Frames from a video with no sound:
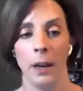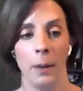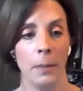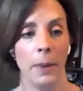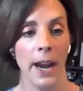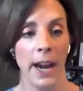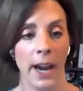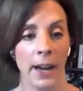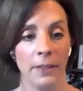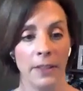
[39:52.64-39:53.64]

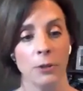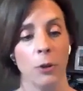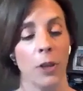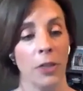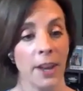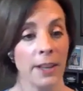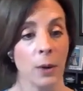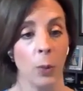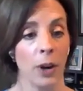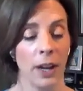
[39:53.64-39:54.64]
And these are the
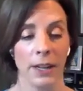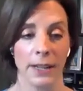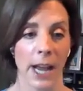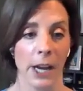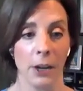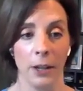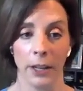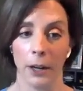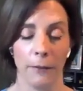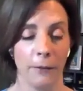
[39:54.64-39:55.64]
things that we're going to
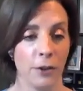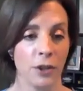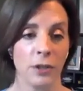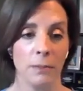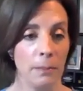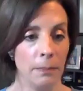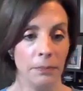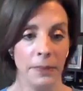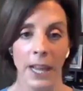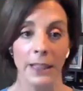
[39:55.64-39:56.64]
tackle in our first
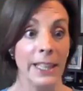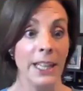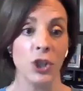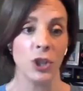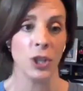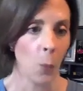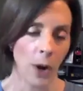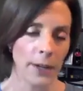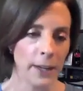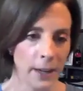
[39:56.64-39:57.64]
at least
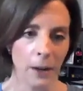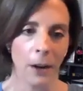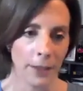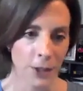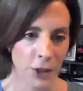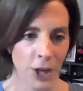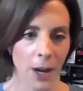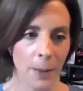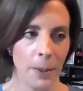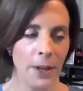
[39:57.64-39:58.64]
1 year on the
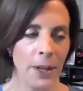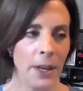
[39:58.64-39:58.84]
job.